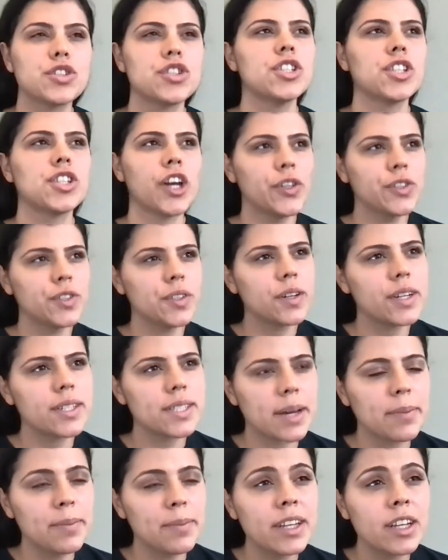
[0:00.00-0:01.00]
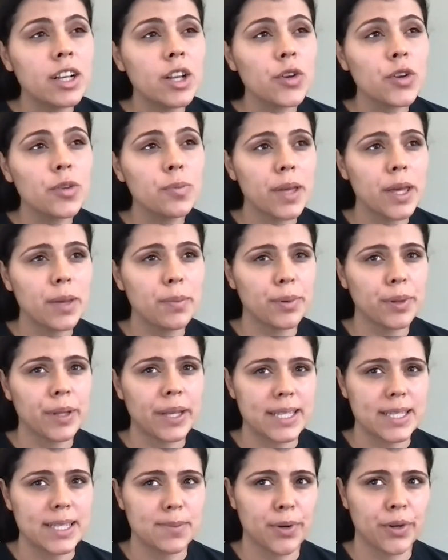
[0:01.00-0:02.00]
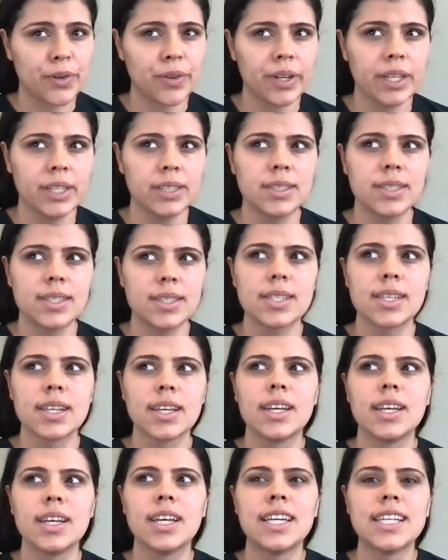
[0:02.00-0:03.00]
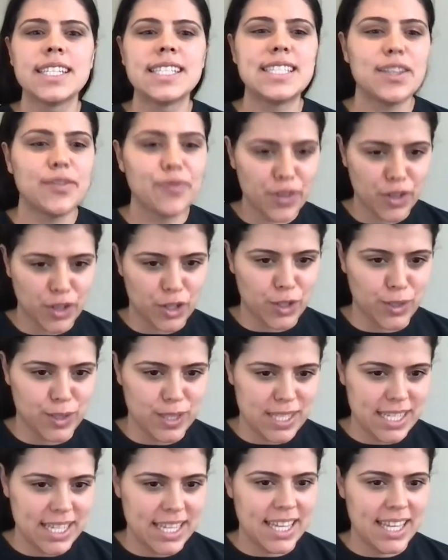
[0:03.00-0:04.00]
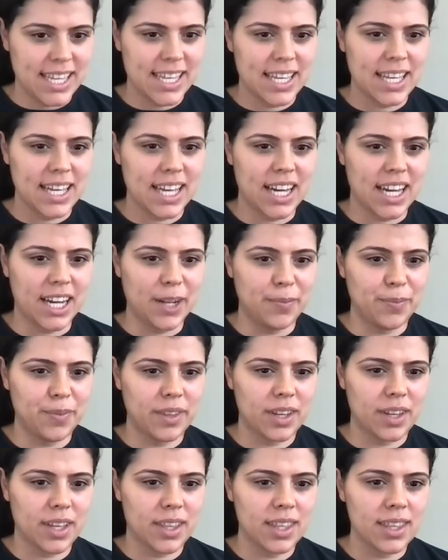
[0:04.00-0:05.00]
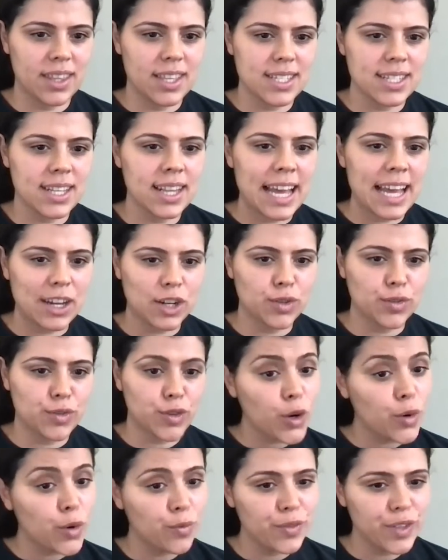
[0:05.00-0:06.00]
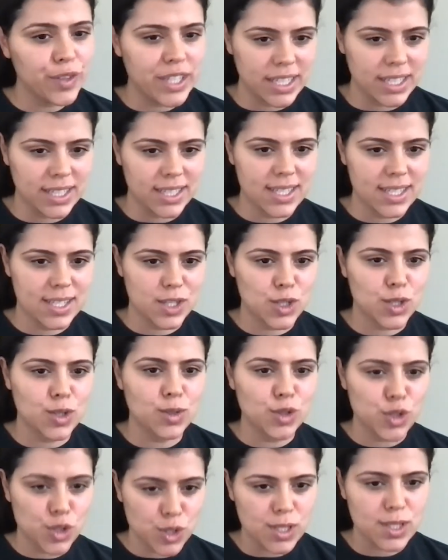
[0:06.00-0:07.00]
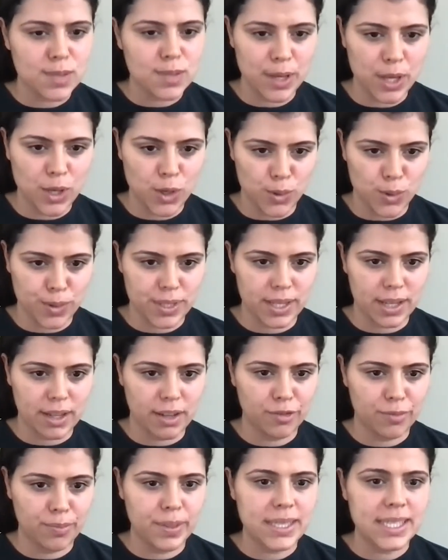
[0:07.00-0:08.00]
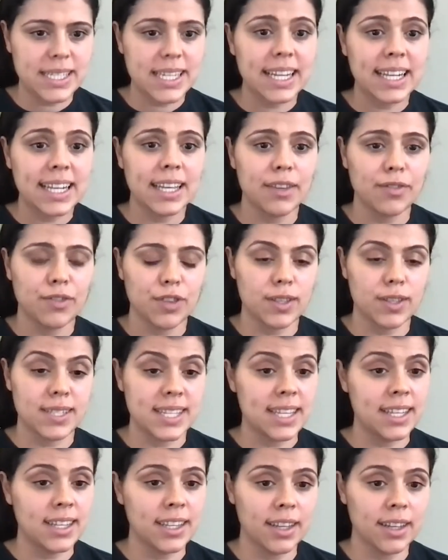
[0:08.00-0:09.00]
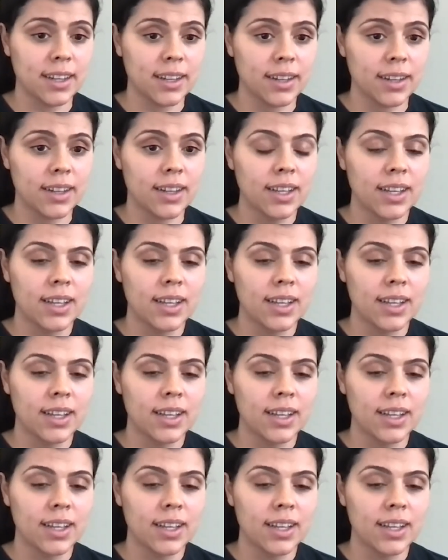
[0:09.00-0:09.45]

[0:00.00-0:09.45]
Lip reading: just going to ask, a lot of people experience difficulty. I think there's lack of confidence to just be yourself, particularly if the senior